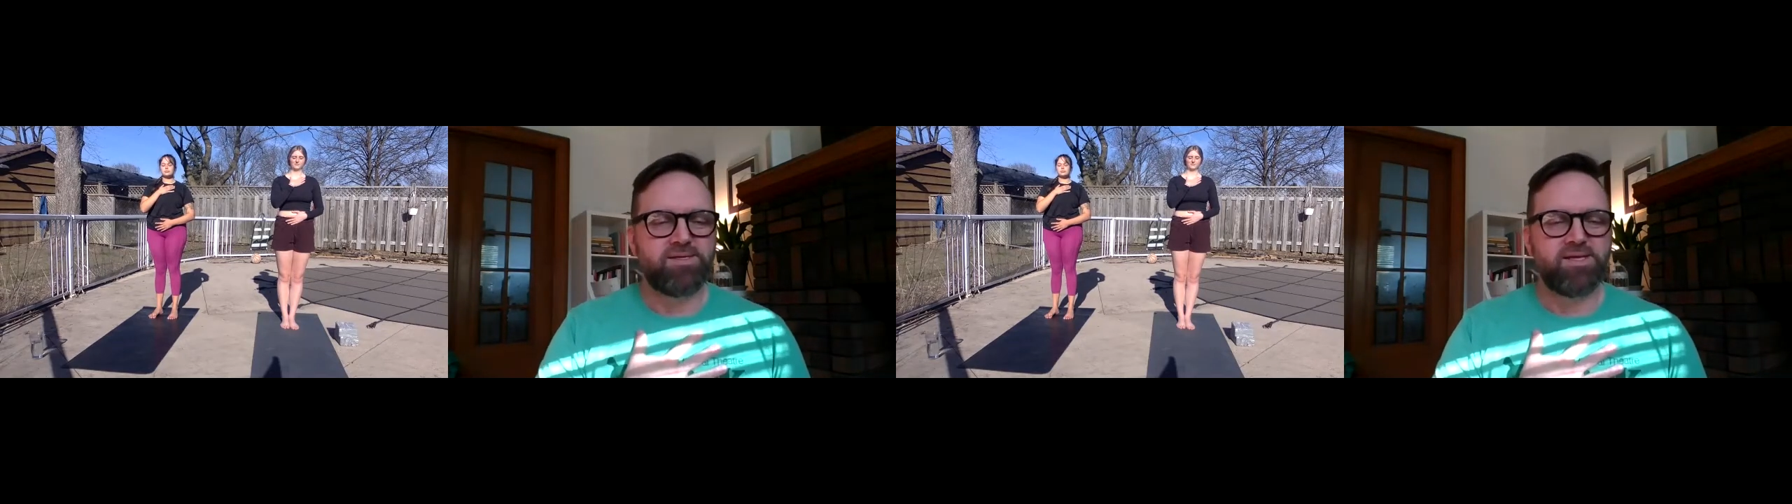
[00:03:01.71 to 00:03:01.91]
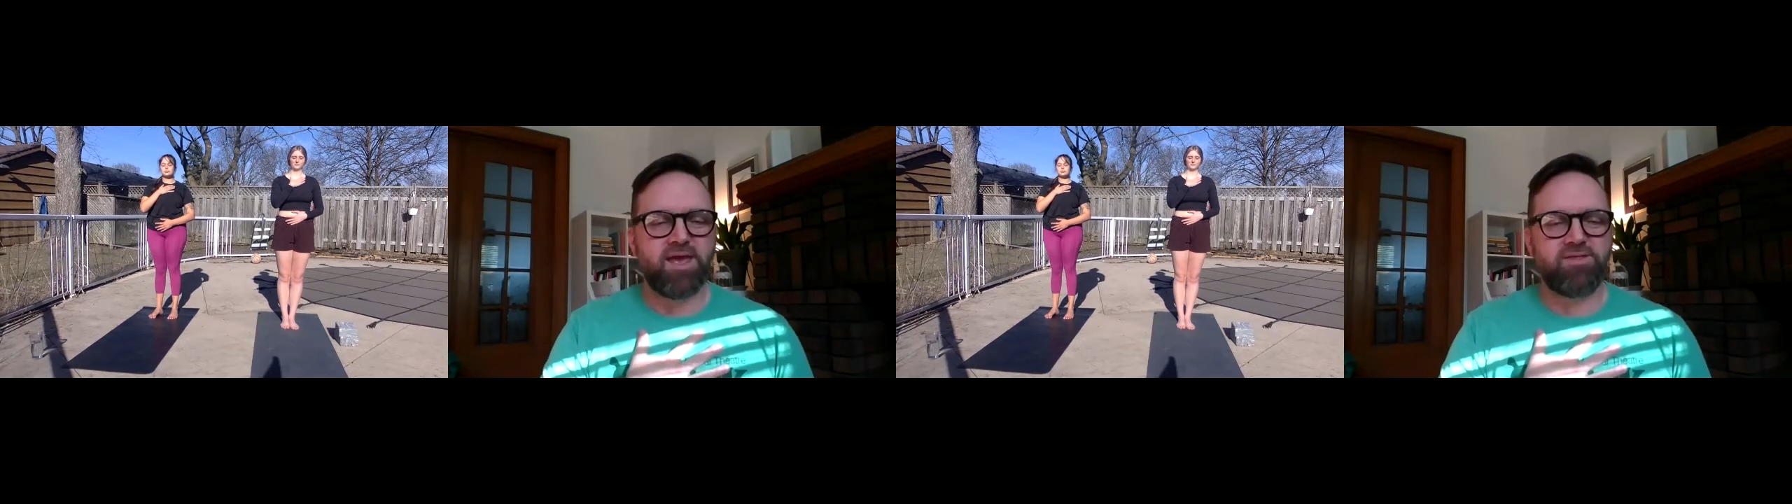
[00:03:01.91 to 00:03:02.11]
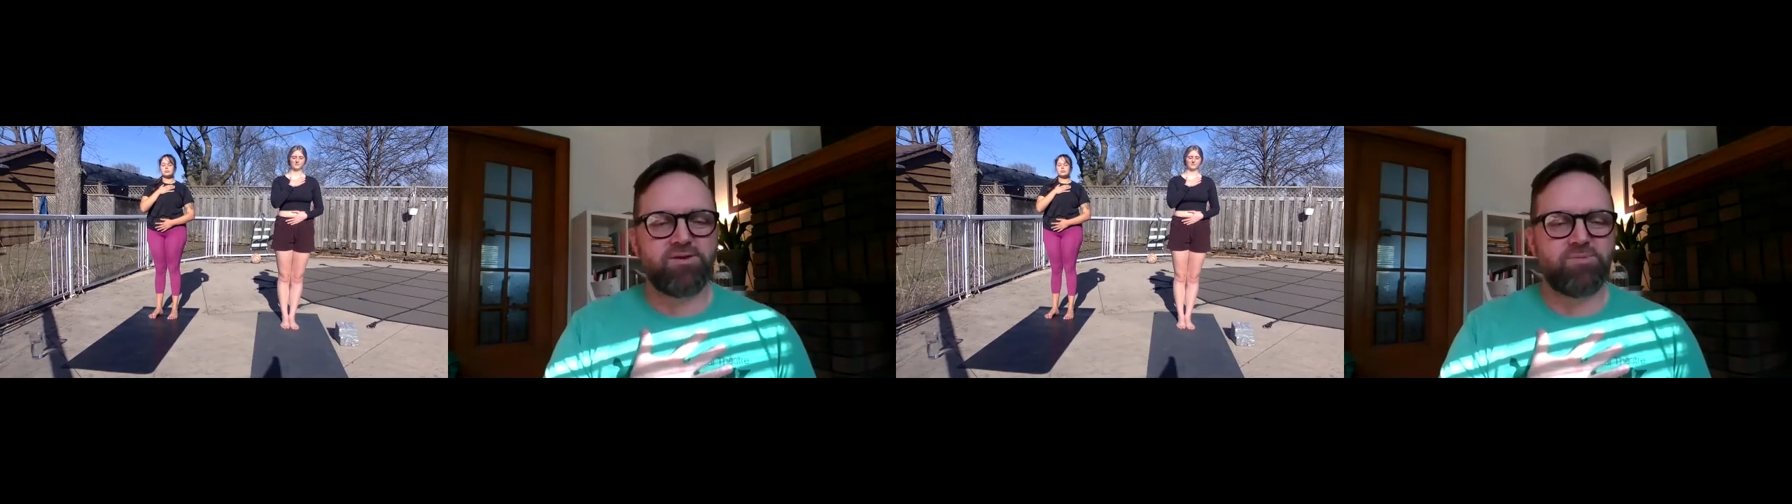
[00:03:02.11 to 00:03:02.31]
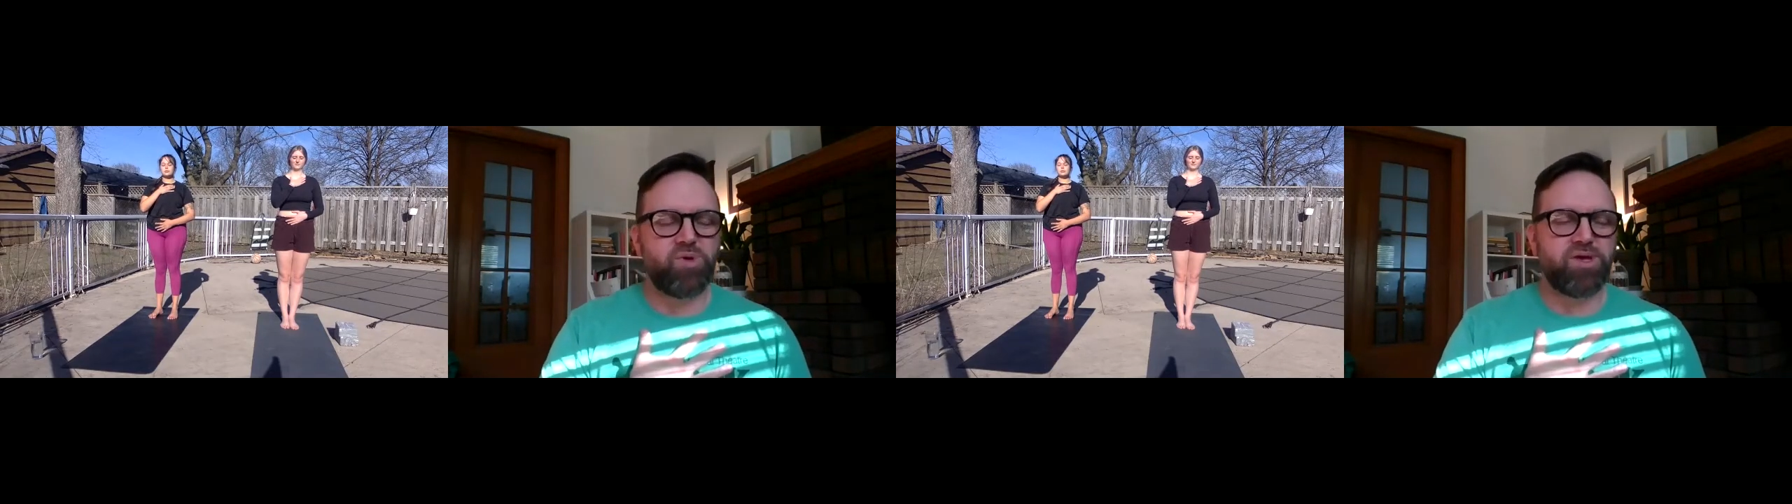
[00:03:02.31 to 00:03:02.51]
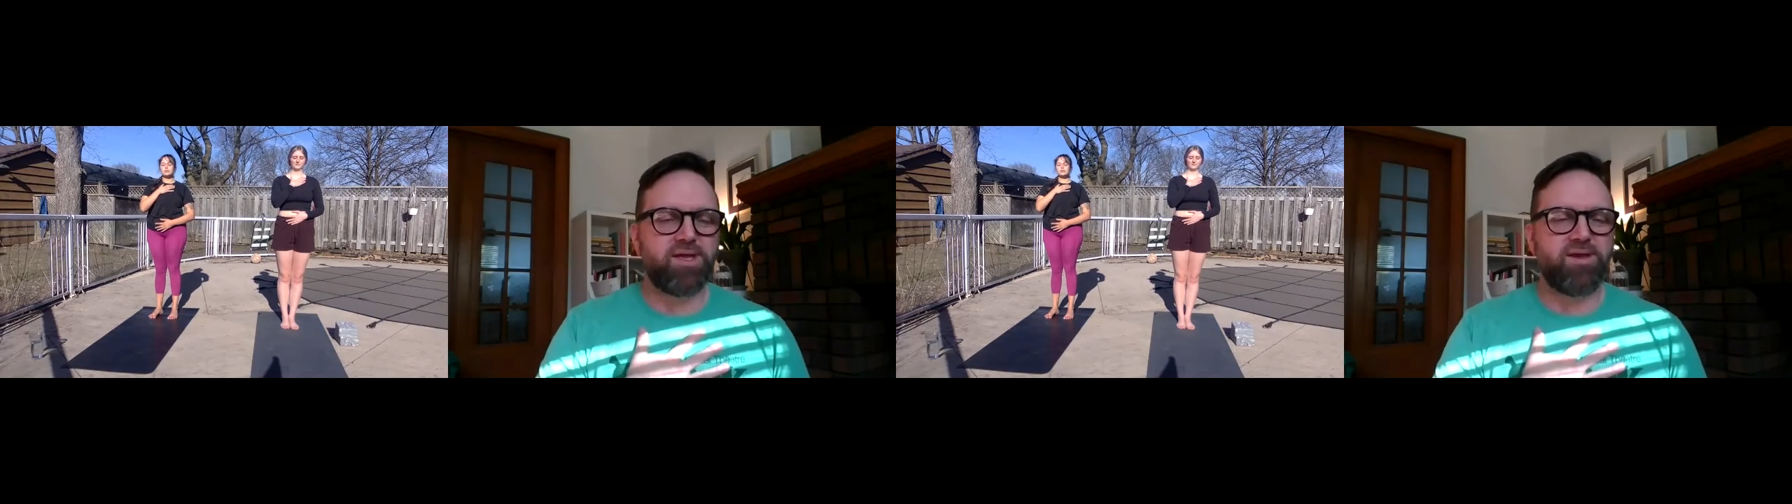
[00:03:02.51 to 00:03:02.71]
Together,
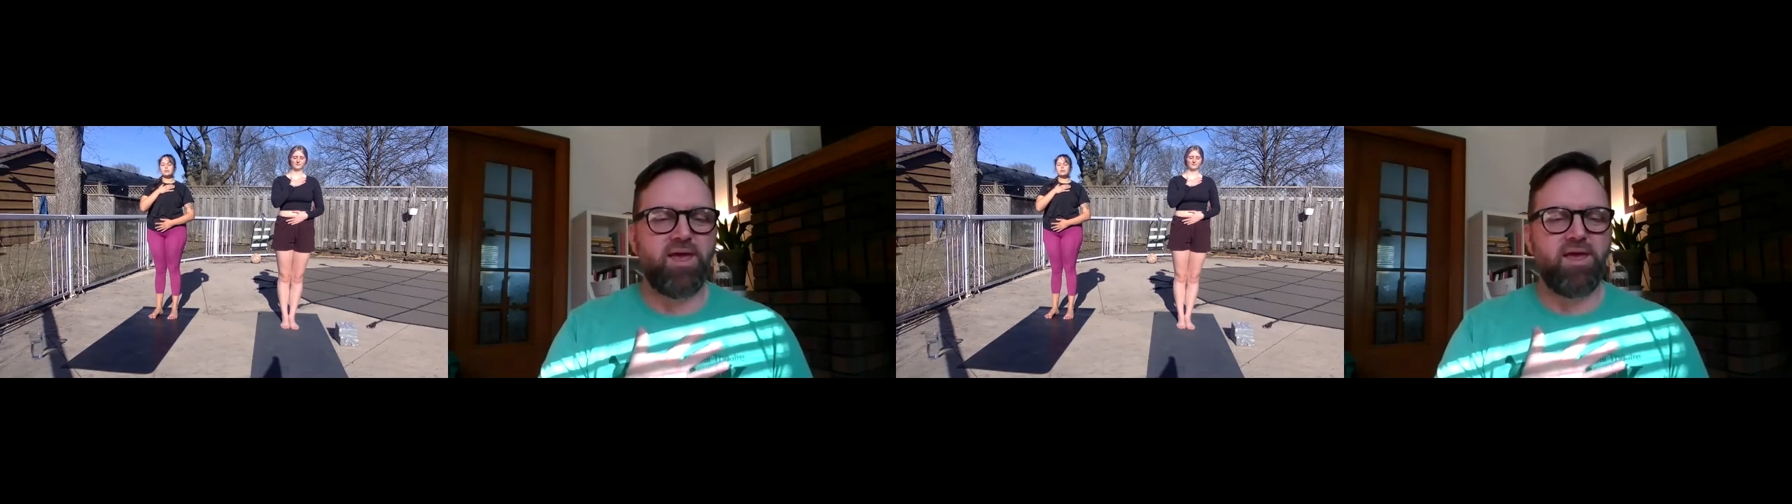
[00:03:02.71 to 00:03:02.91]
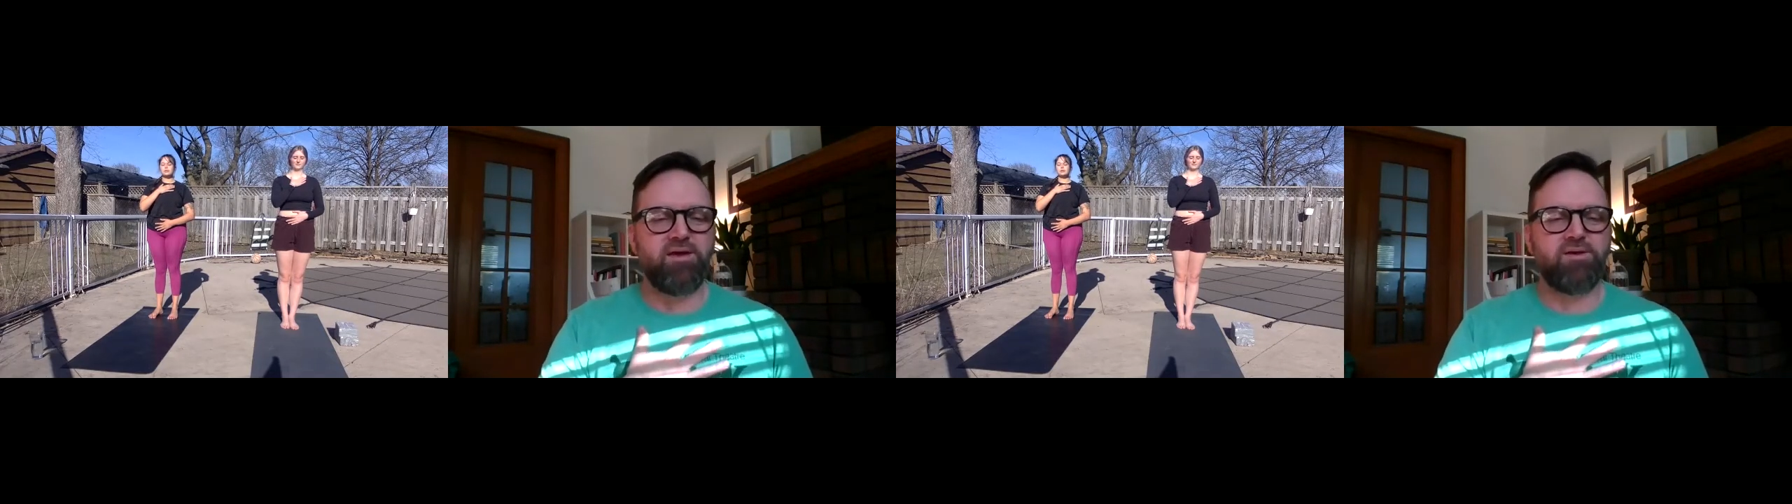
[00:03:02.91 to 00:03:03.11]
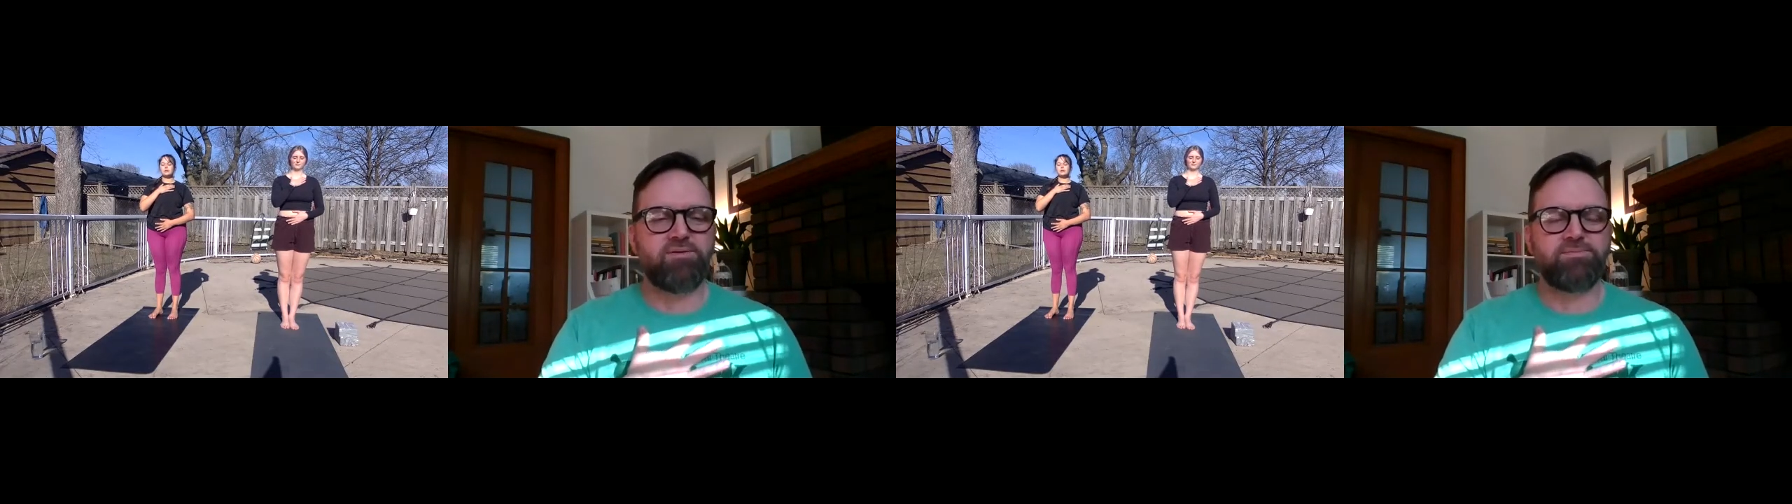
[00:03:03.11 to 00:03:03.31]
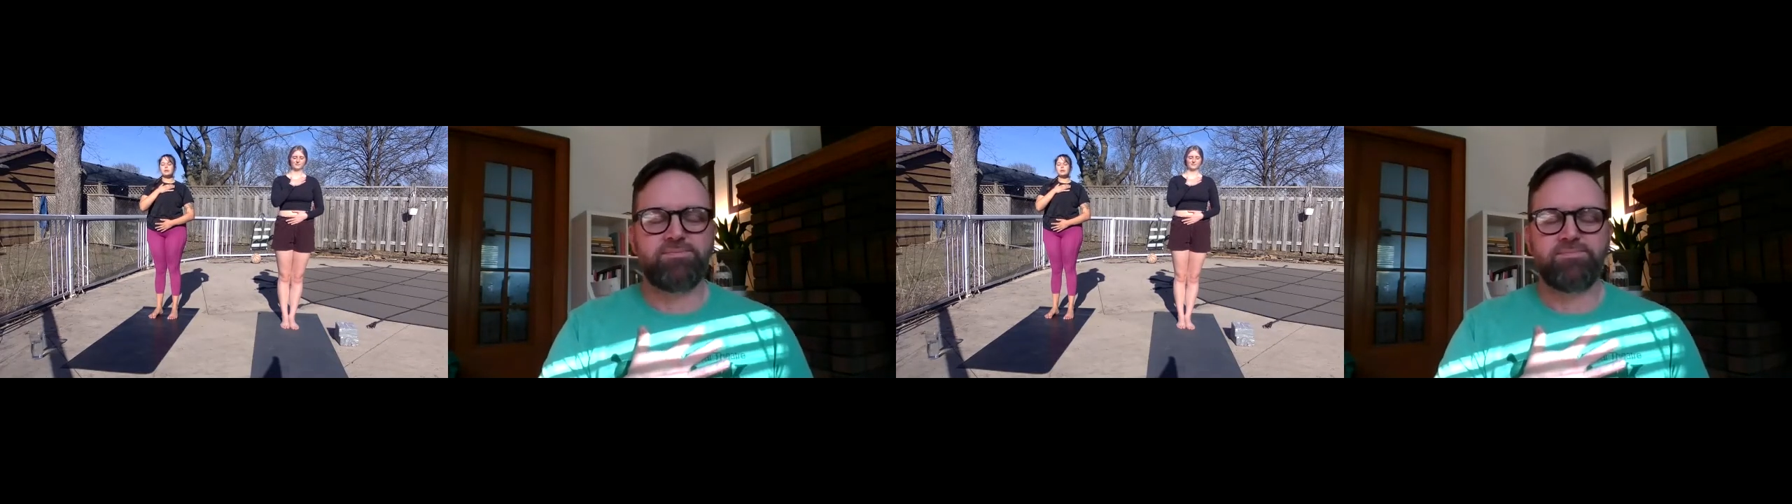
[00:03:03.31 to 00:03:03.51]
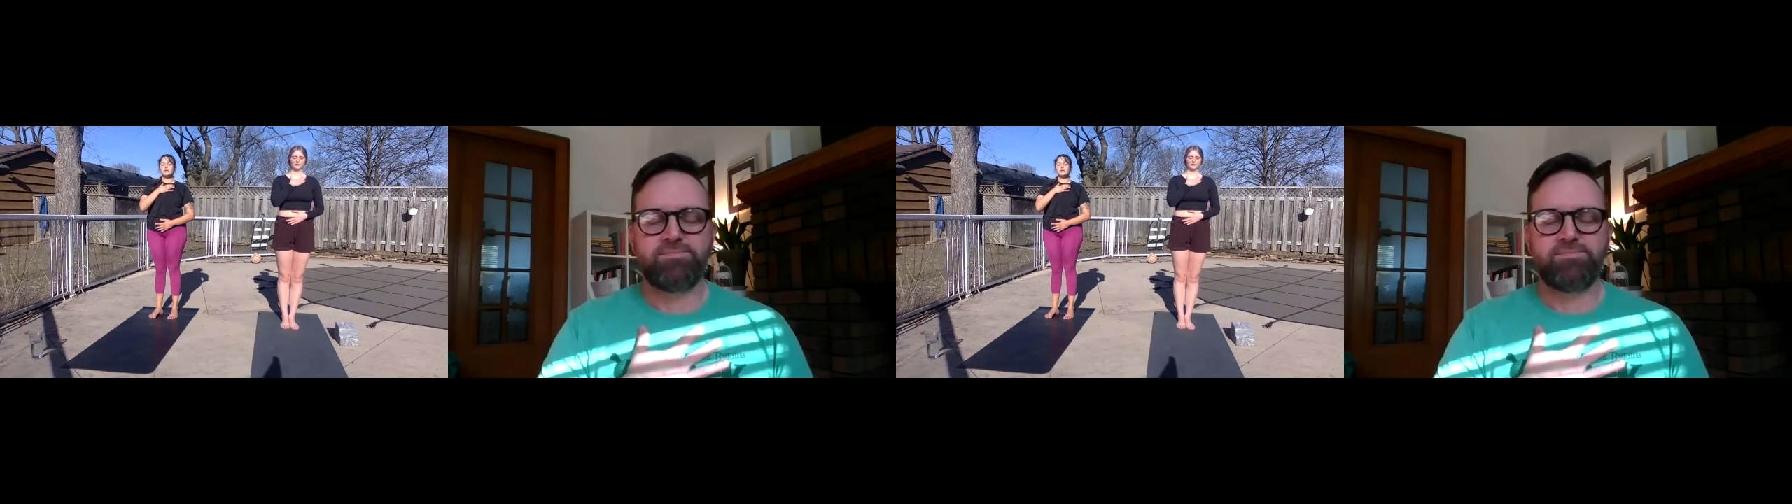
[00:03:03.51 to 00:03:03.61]
big inhale.